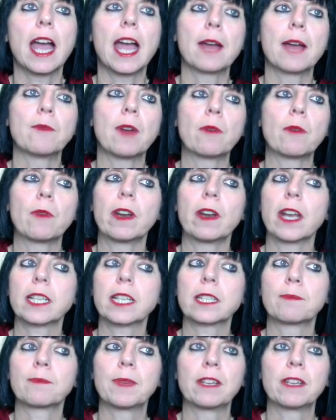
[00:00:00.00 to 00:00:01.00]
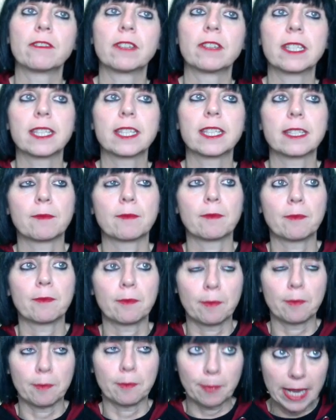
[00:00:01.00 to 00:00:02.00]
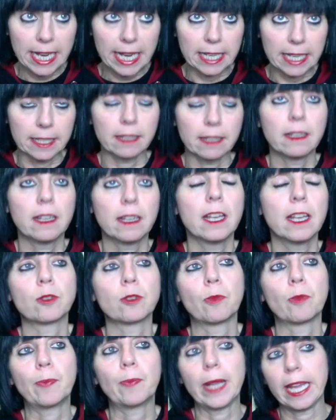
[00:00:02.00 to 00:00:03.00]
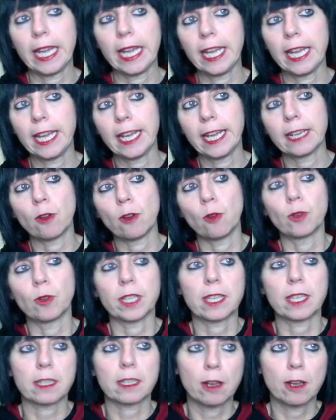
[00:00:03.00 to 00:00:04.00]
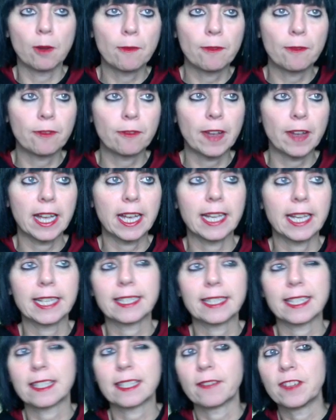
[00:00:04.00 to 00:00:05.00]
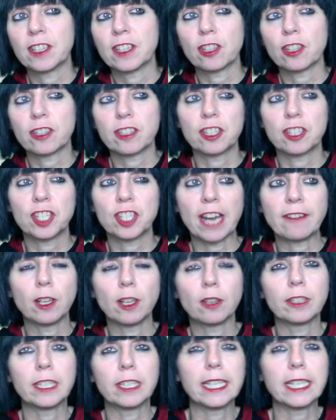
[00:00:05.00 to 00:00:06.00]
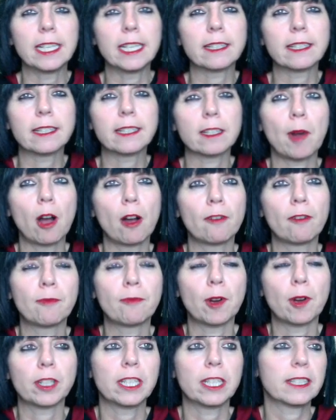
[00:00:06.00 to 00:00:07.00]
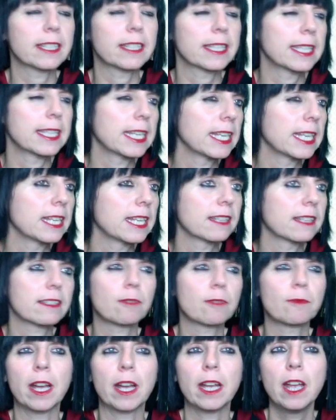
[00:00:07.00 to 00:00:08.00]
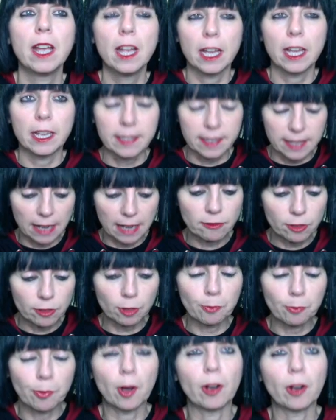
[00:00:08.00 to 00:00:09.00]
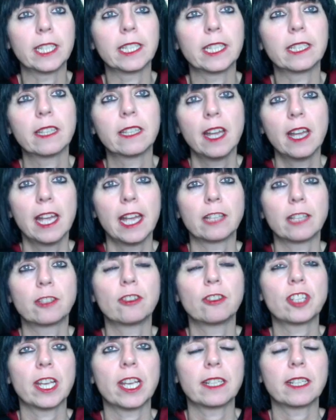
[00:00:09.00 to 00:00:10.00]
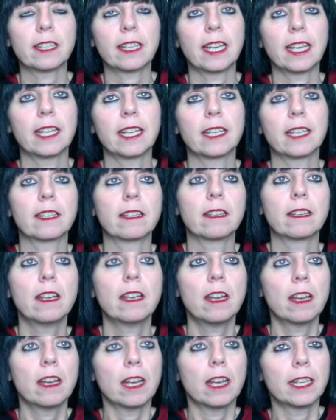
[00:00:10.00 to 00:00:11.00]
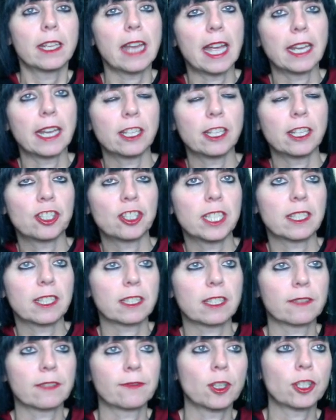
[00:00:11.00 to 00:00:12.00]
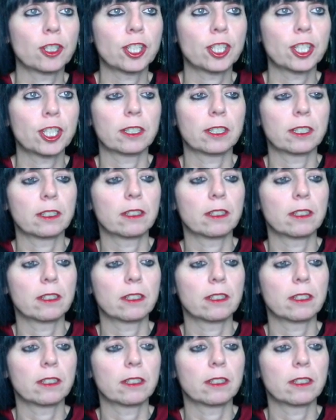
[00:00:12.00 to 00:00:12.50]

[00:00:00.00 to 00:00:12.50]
where we're experiencing pain. So pain or discomfort, stiffness, just a general unease in a part of body, a disease, somewhere, a central point is usually indicating an energy dysfunction,